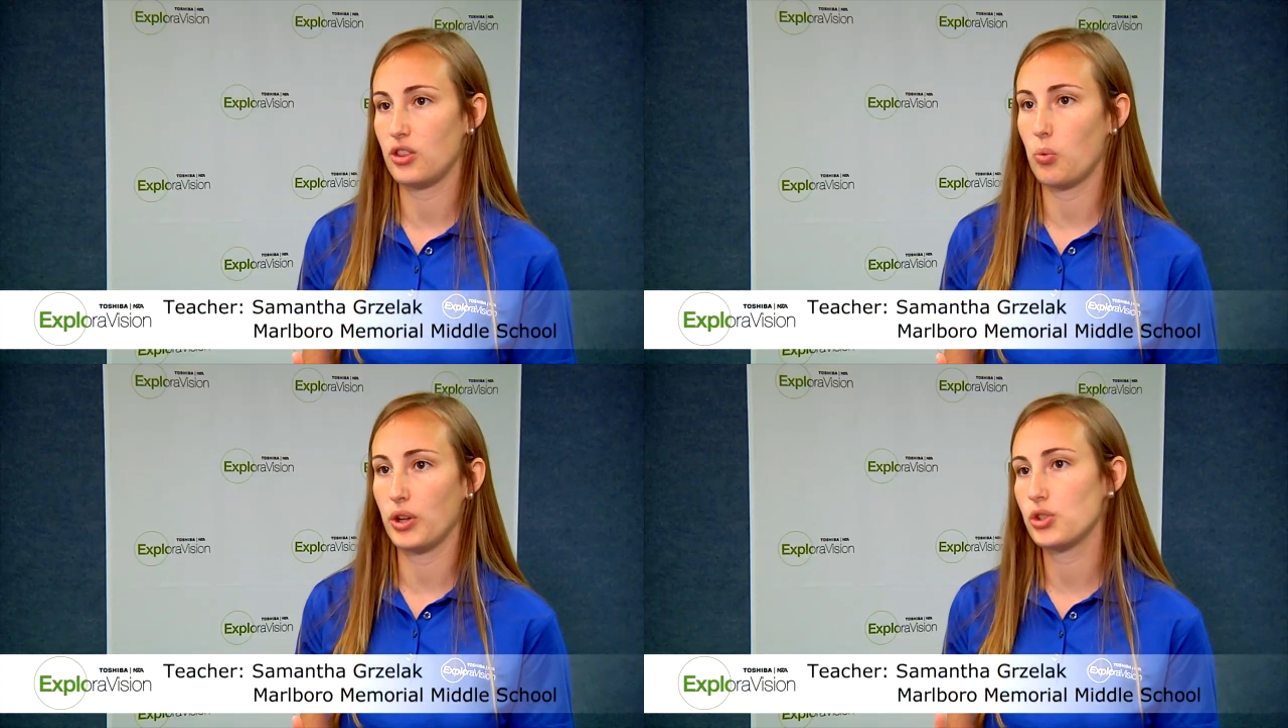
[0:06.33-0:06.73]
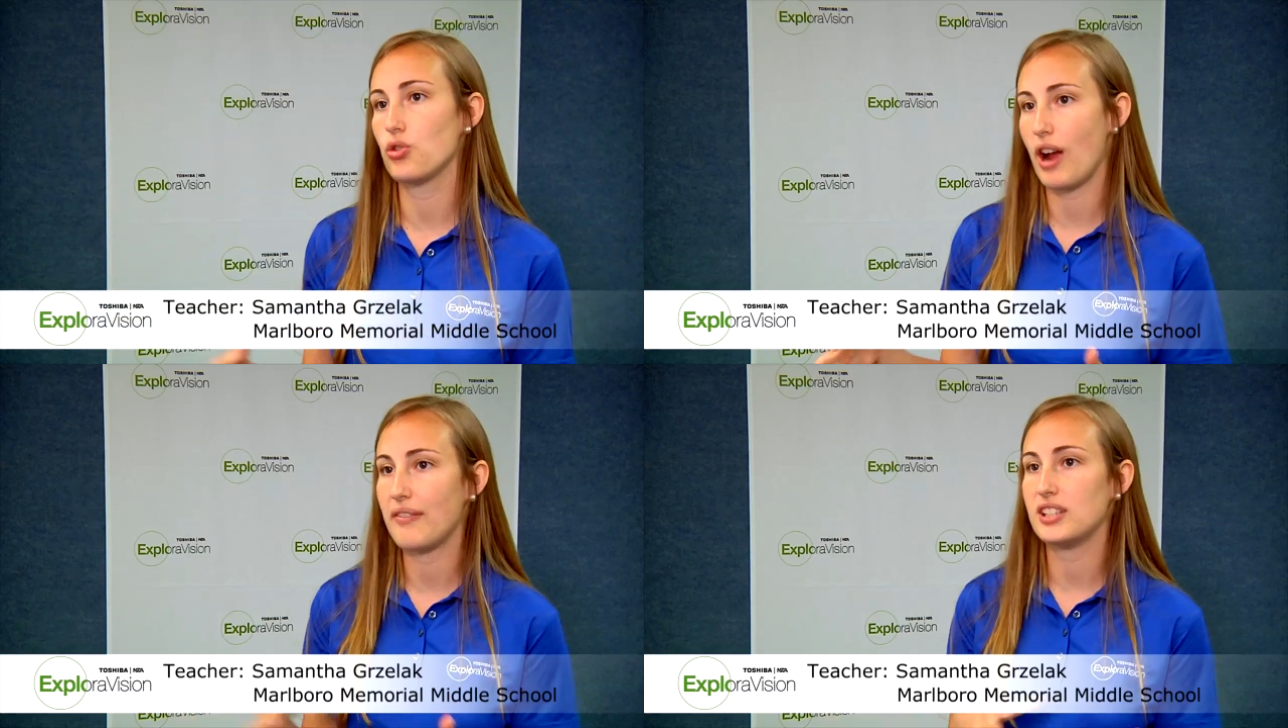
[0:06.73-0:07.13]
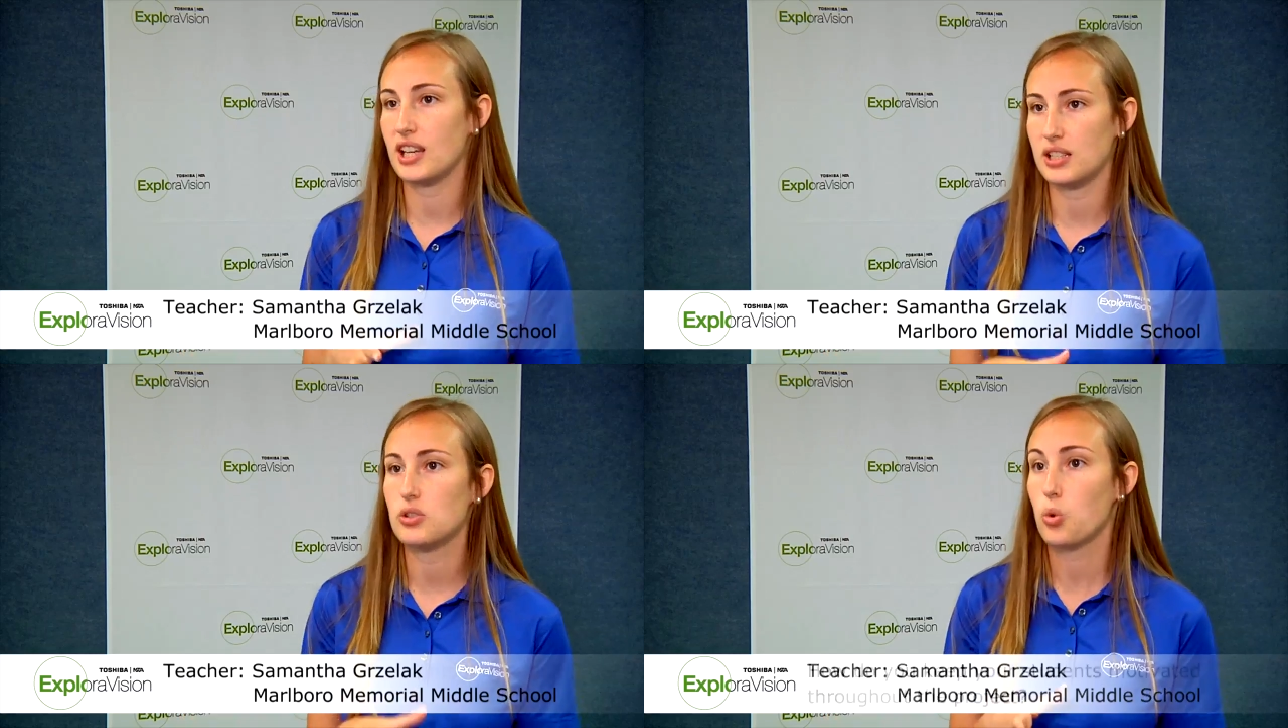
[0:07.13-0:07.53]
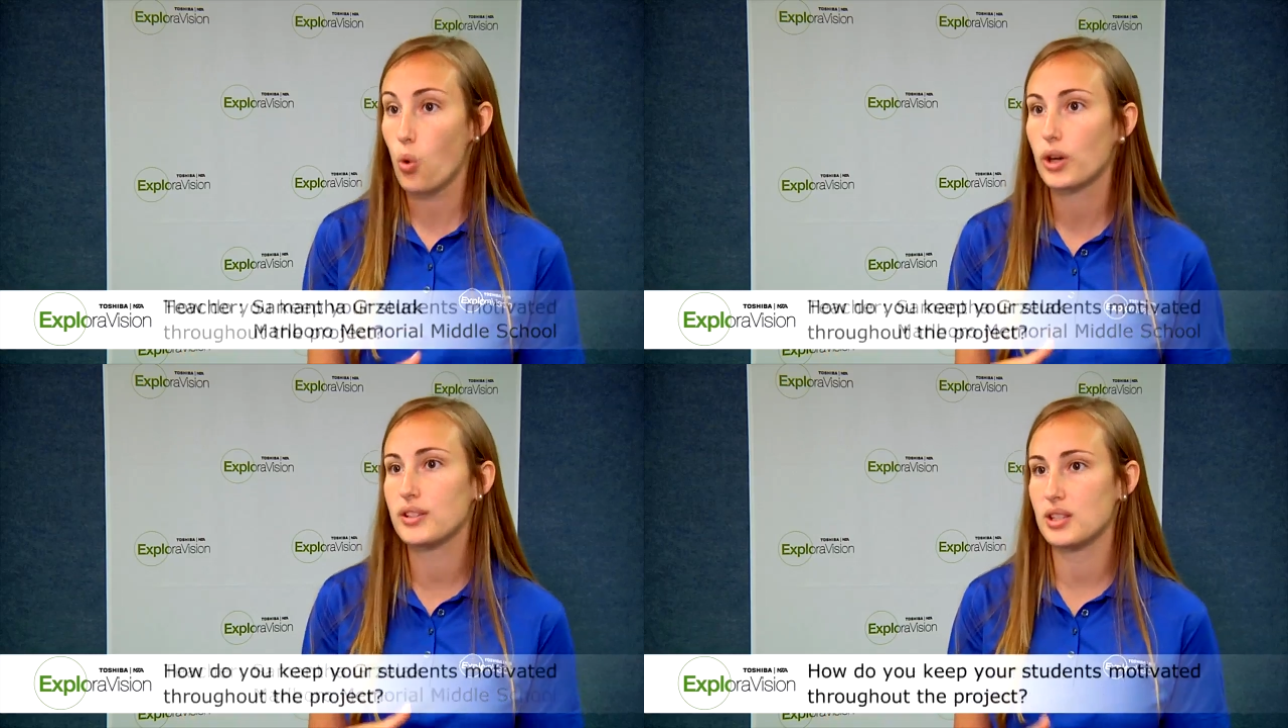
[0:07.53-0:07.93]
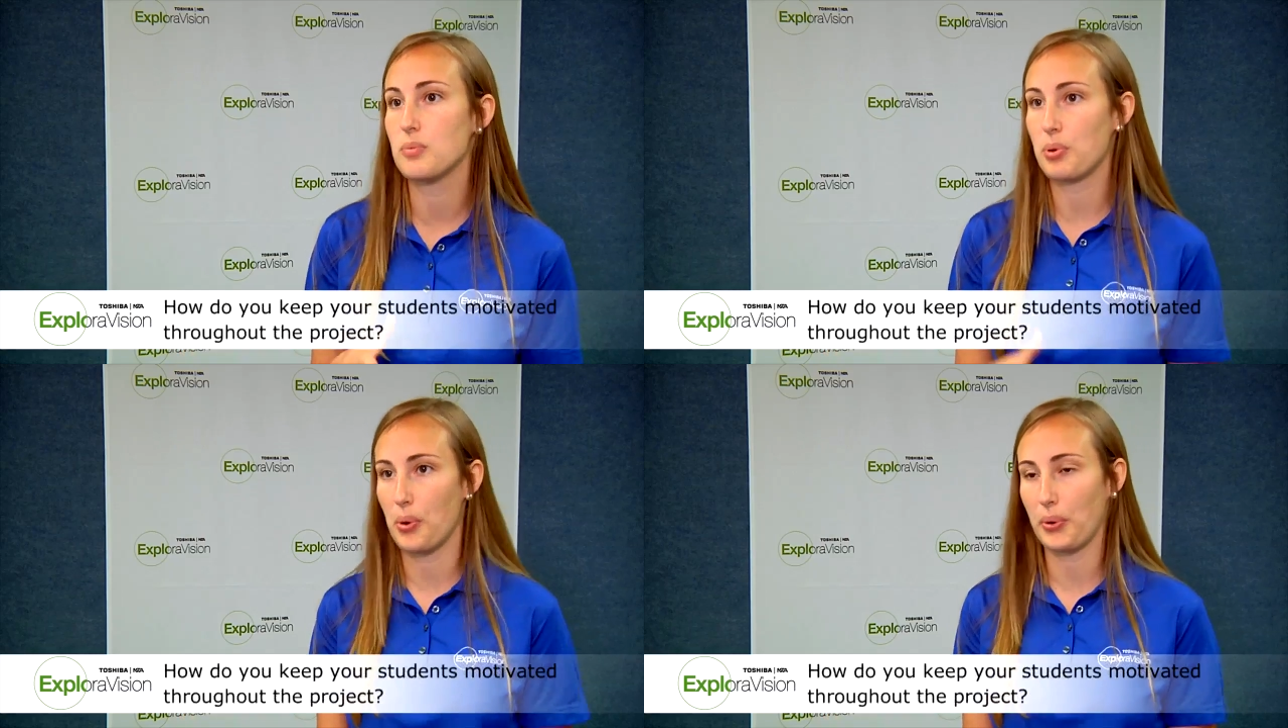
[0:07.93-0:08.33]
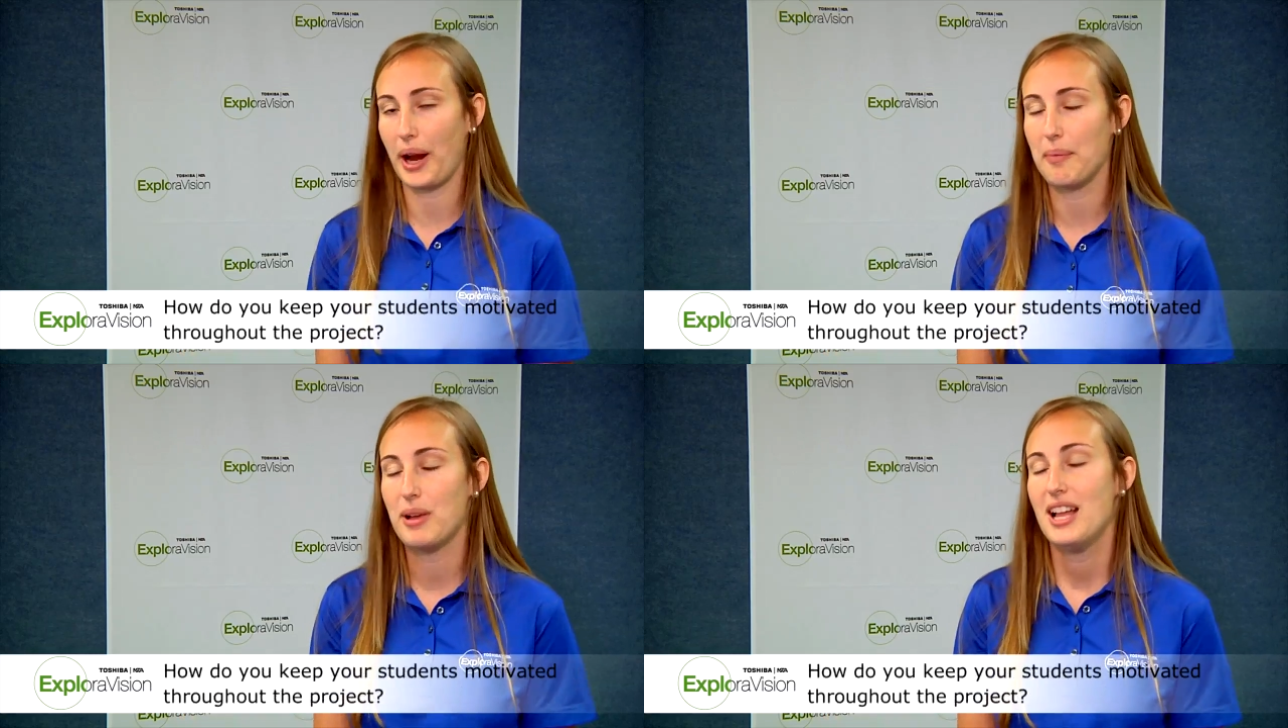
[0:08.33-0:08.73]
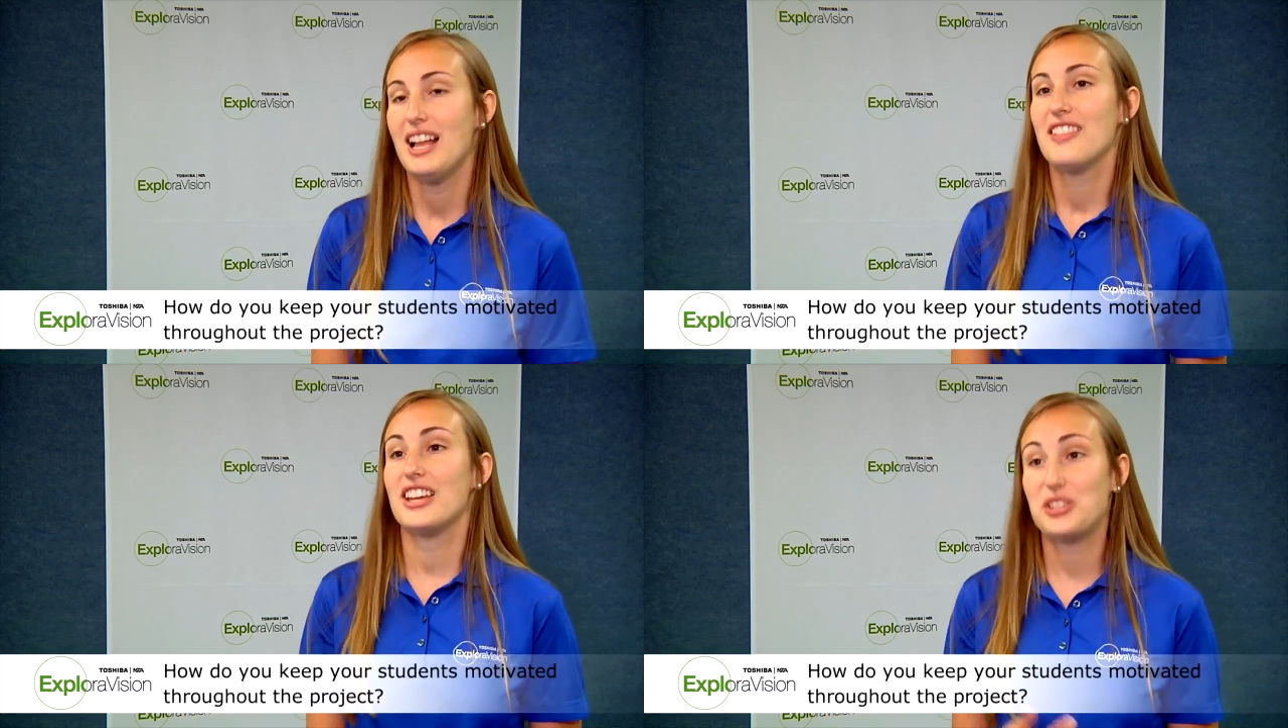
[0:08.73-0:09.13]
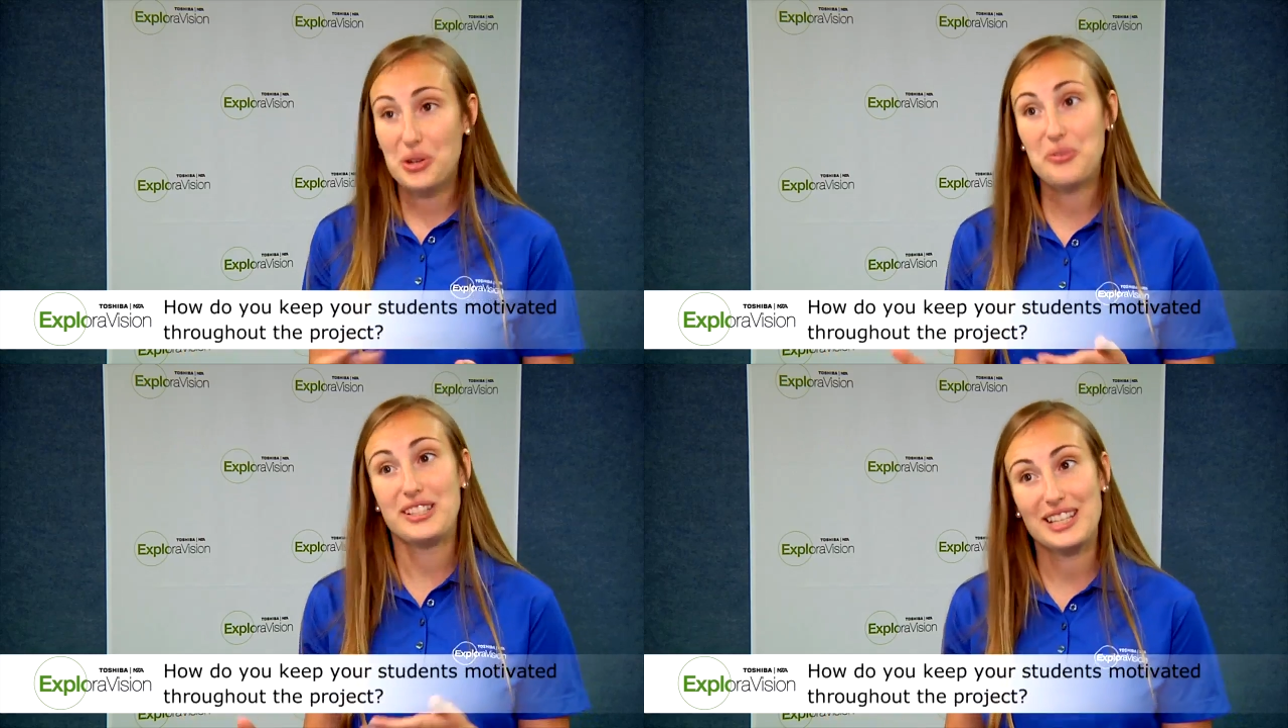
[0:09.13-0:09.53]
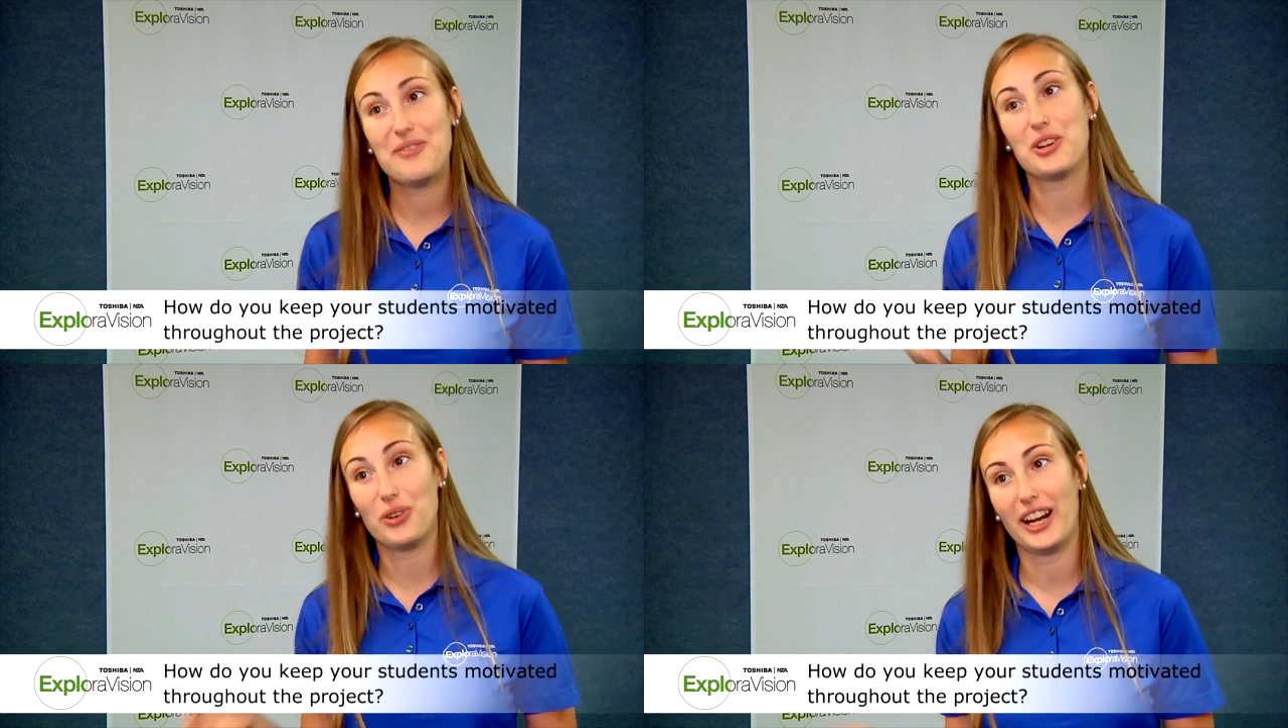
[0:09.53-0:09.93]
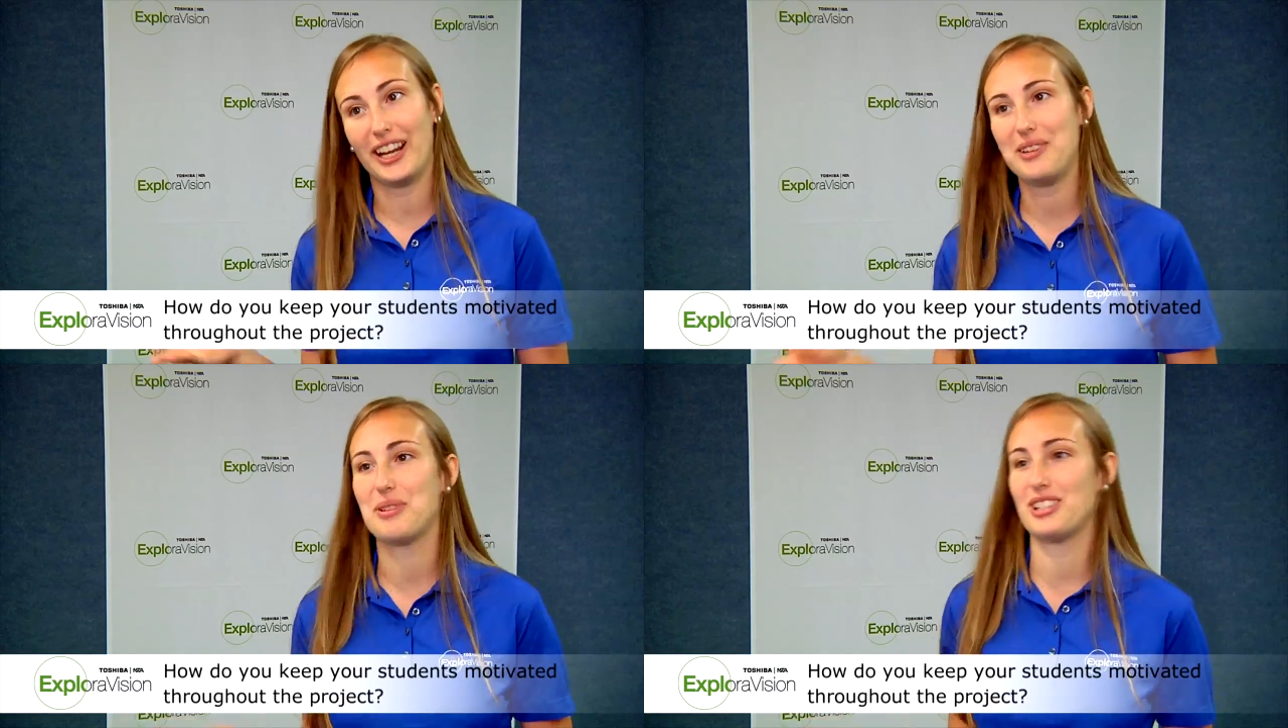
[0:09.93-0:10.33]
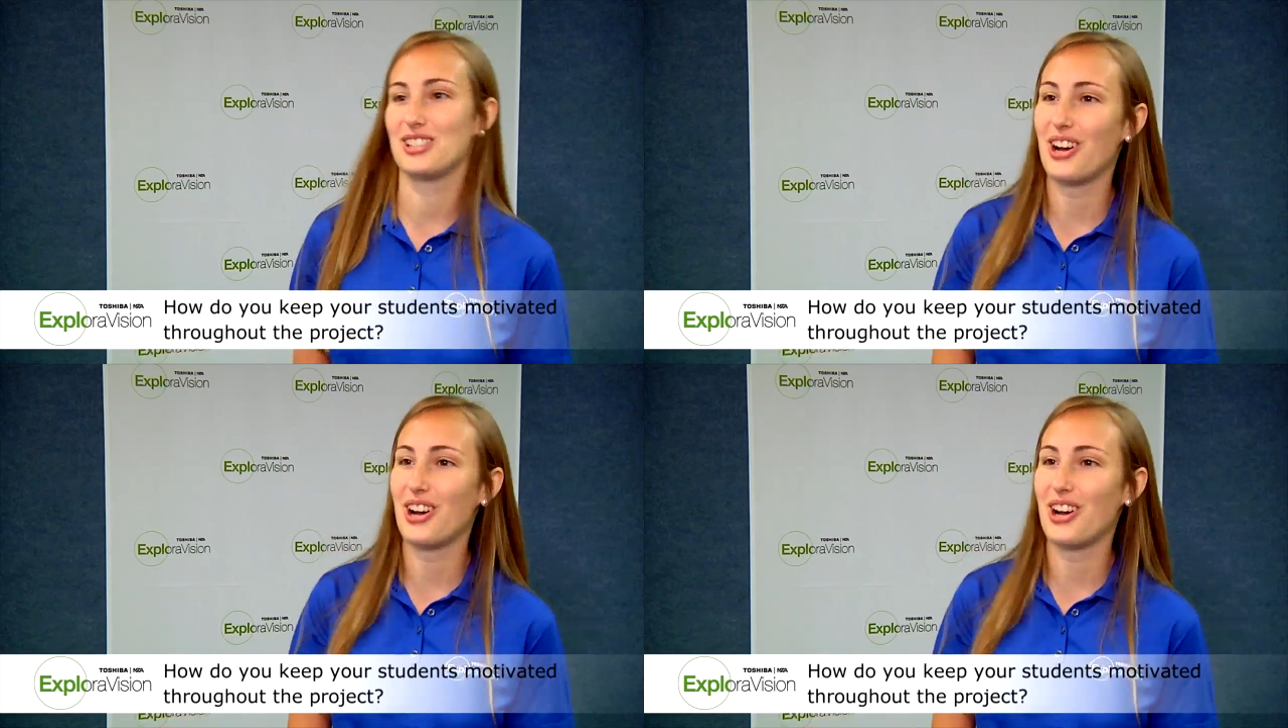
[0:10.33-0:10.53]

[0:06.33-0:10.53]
the ones who gravitate towards the program. They do receive a grade, which is